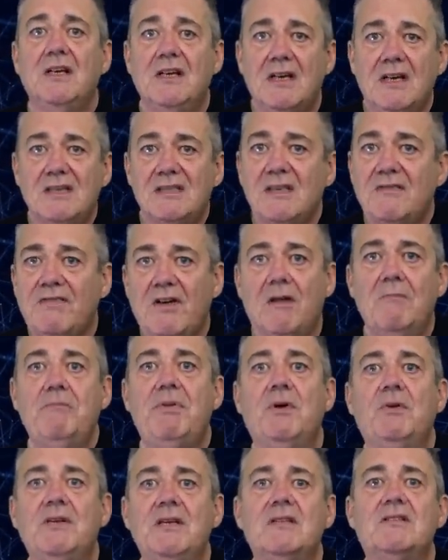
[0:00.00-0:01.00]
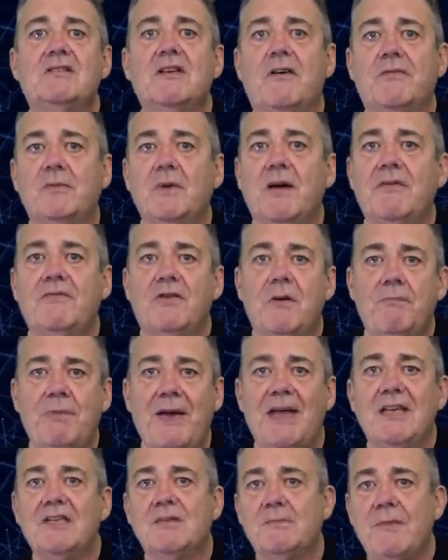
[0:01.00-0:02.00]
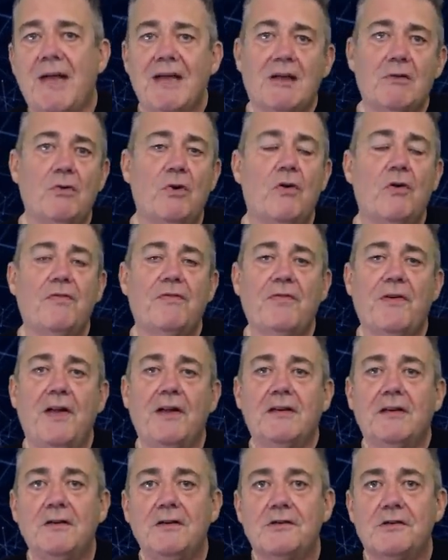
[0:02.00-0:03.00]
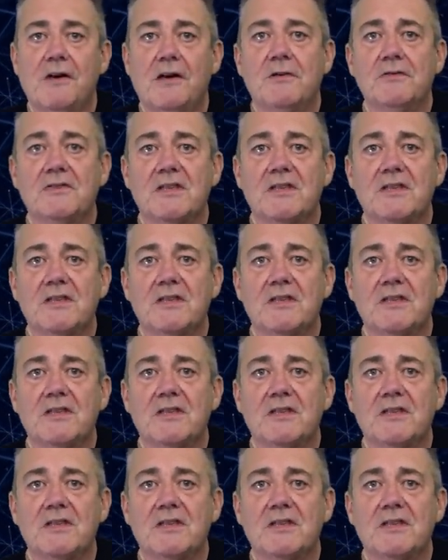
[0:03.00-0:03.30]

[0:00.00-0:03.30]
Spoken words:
as if I'm building software for a pacemaker or a flight control